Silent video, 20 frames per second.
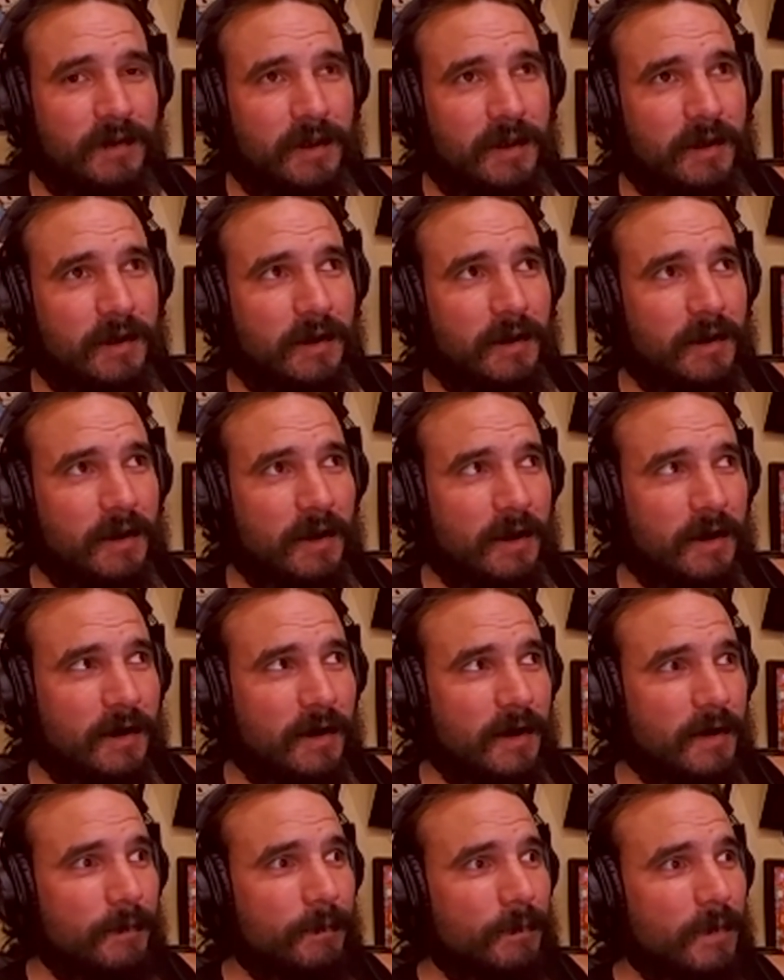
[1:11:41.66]
and
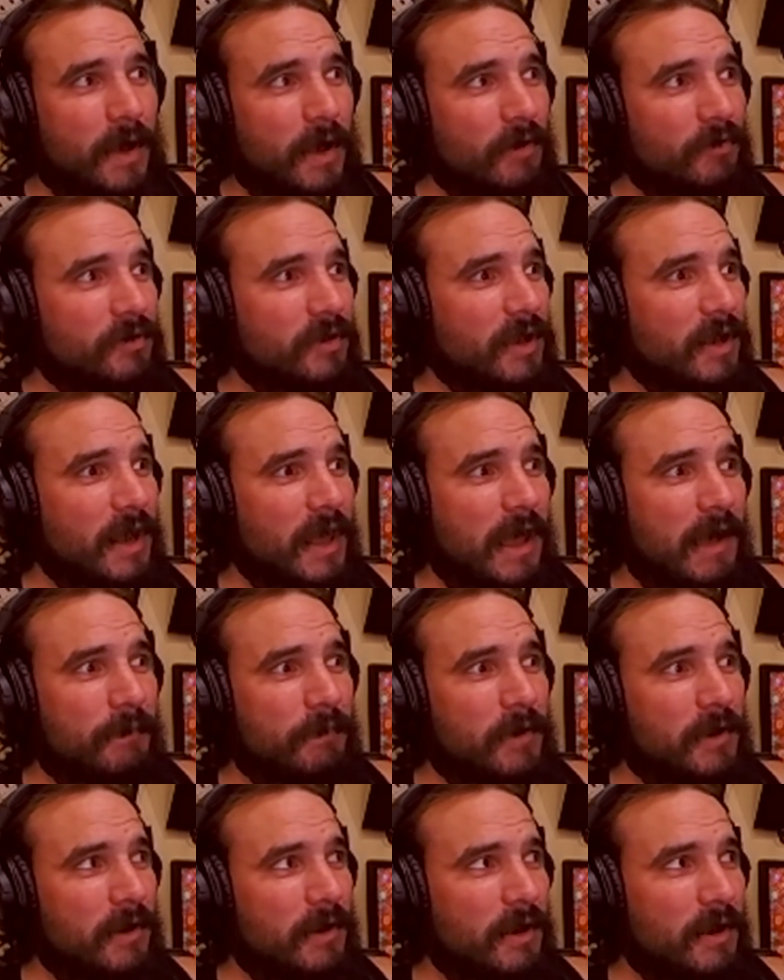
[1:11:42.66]
I'm healthy and
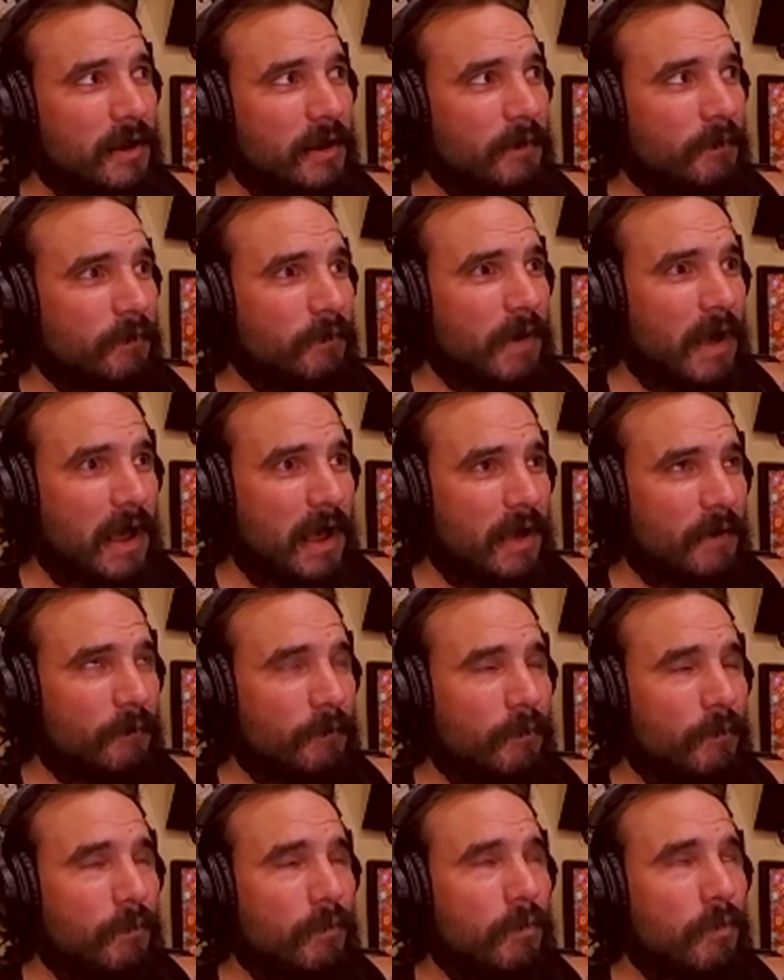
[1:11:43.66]
happy, and I'm
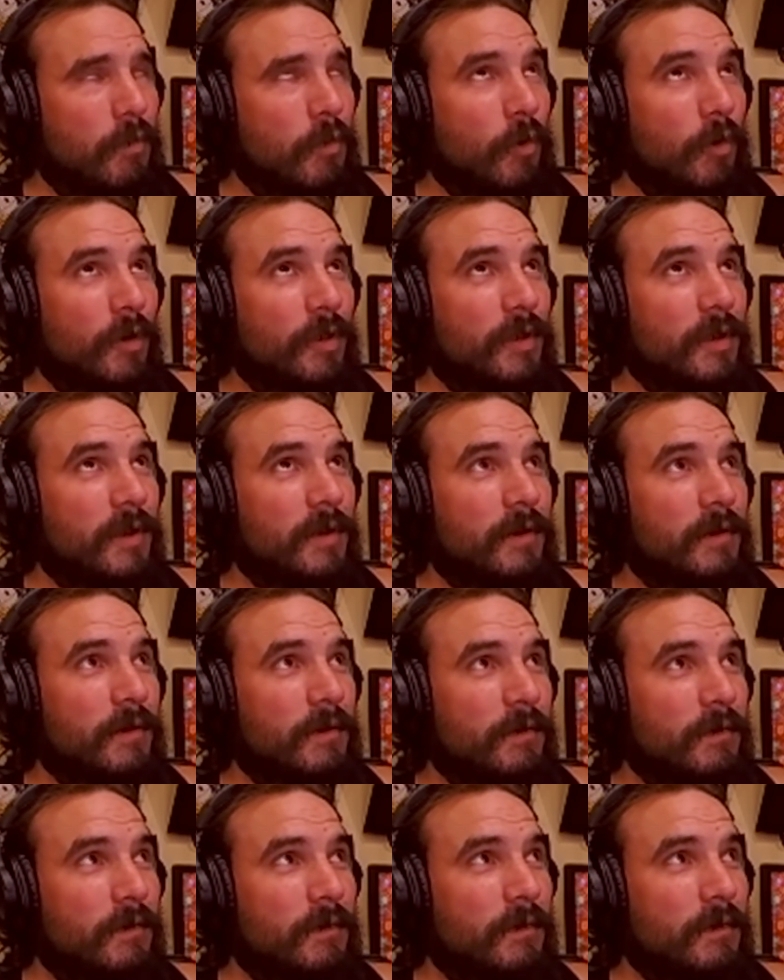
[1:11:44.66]
more
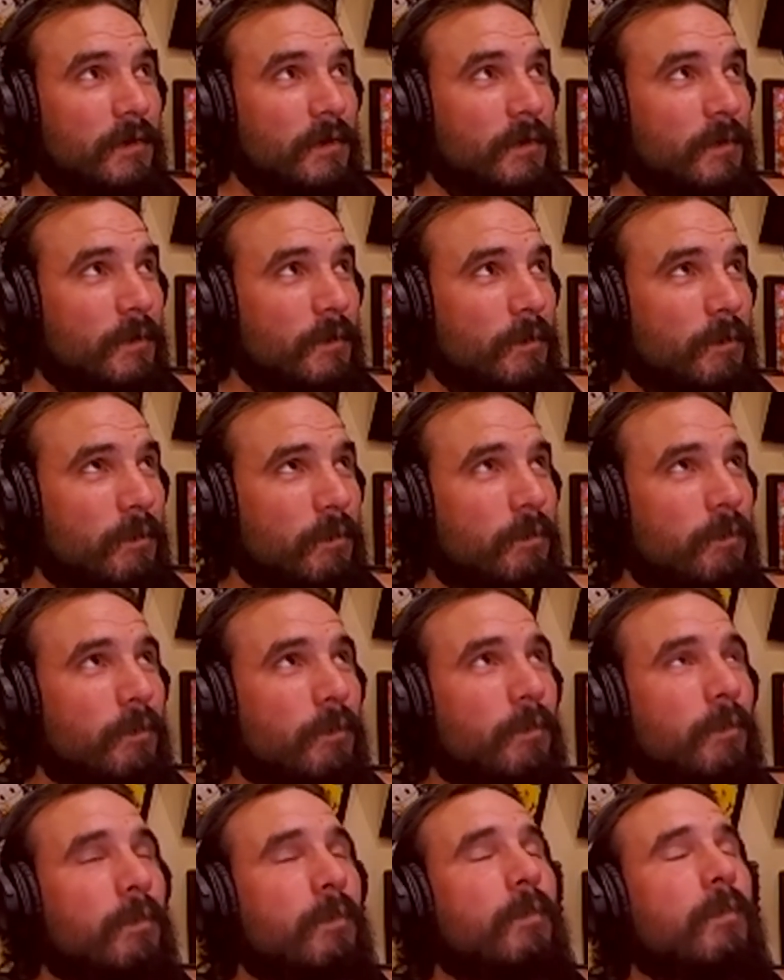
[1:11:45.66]
than
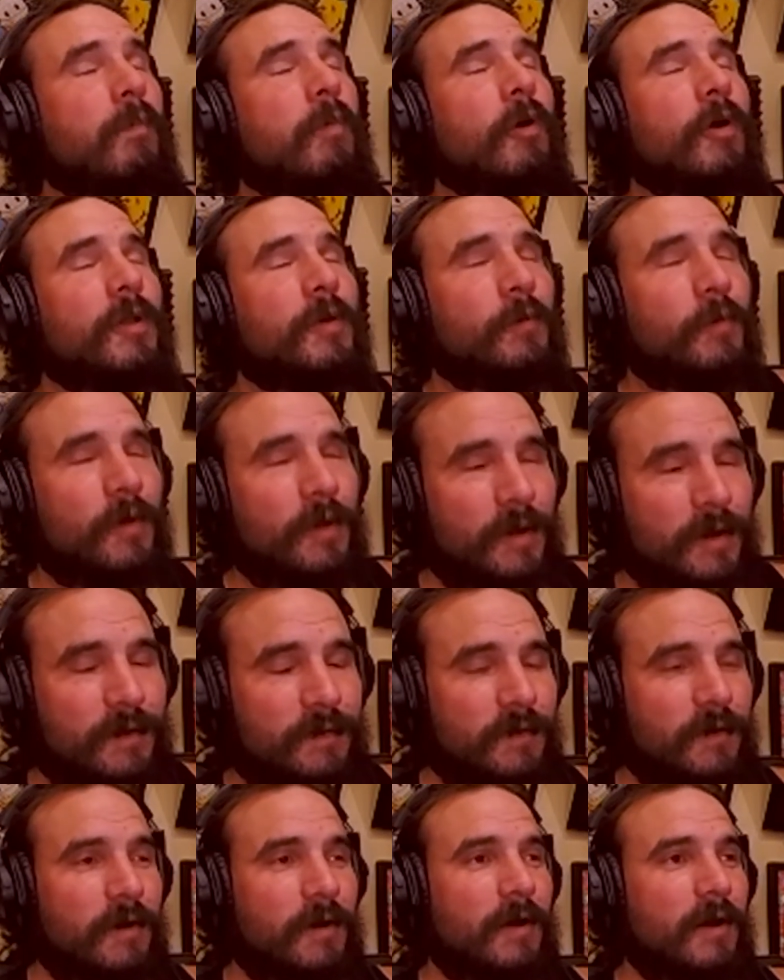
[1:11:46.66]
willing
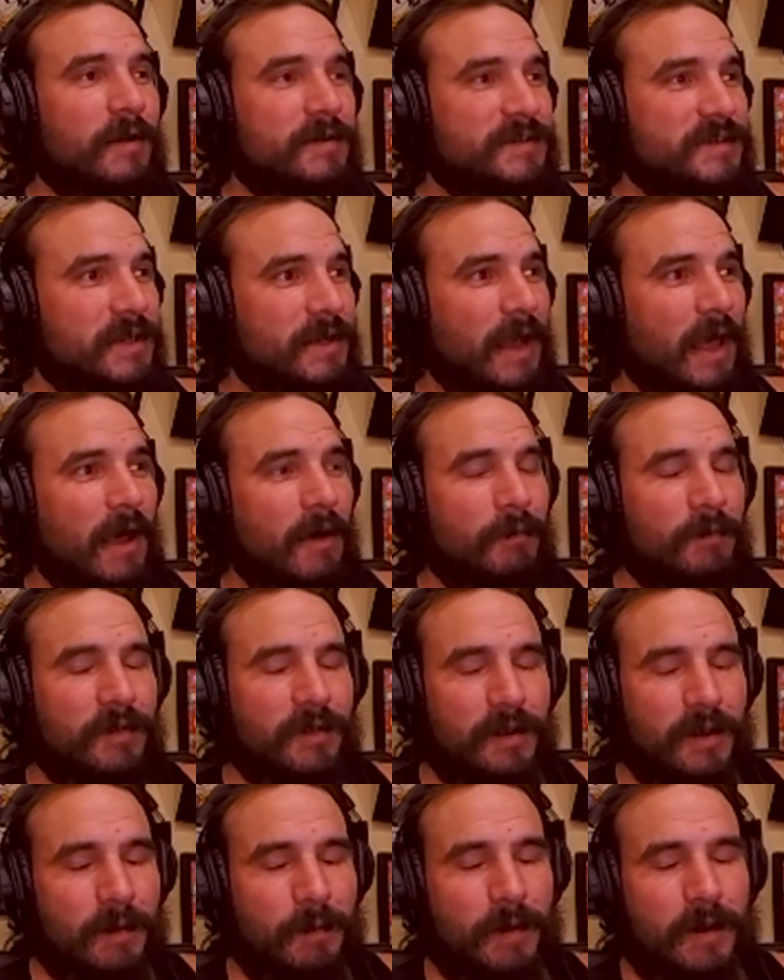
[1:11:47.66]
to sit down with
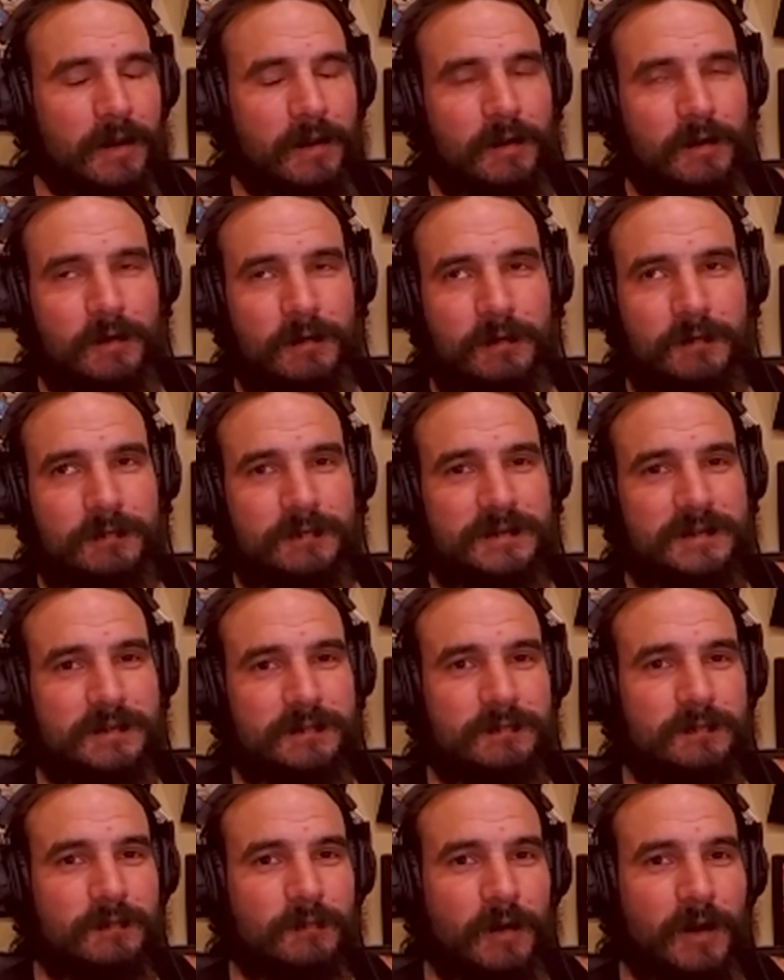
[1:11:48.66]
anybody who's
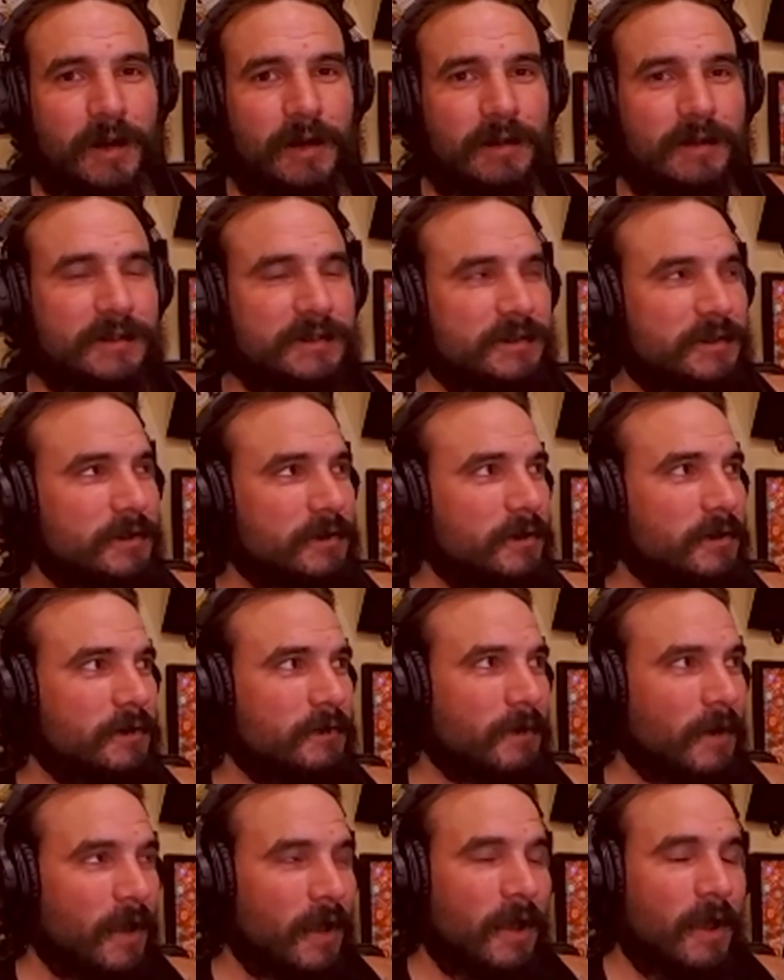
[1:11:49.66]
ready to listen
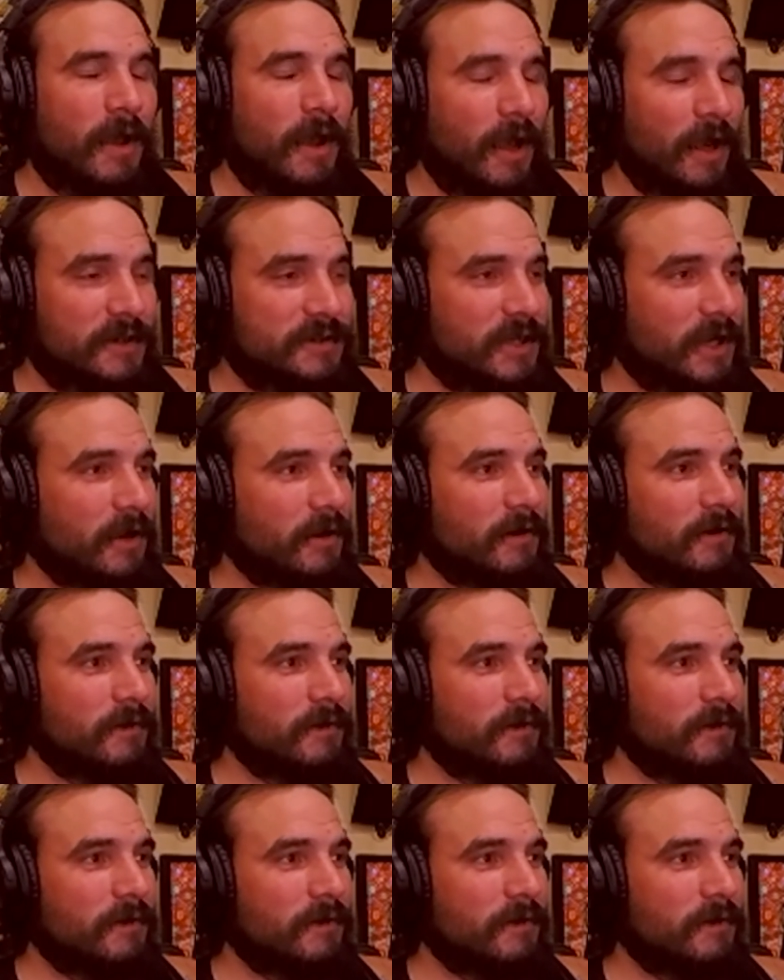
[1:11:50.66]
and hash out